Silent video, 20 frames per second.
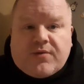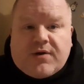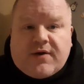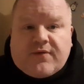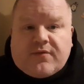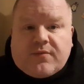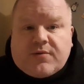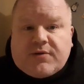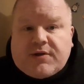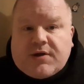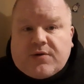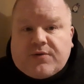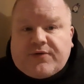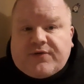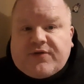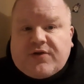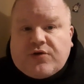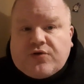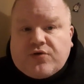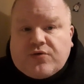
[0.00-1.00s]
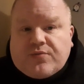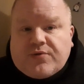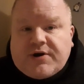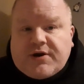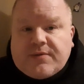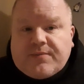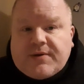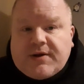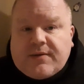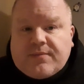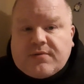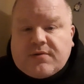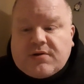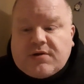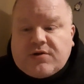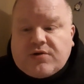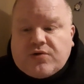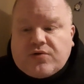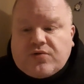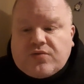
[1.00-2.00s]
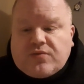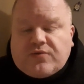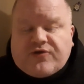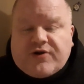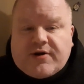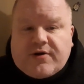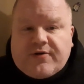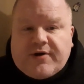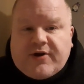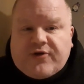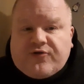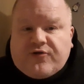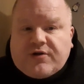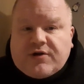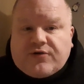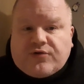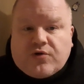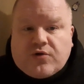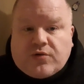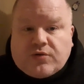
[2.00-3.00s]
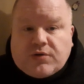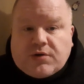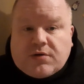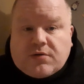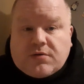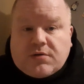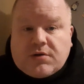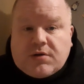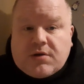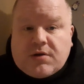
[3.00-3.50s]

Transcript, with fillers: whatever, but now there's a new breed of people, a new generation that don't know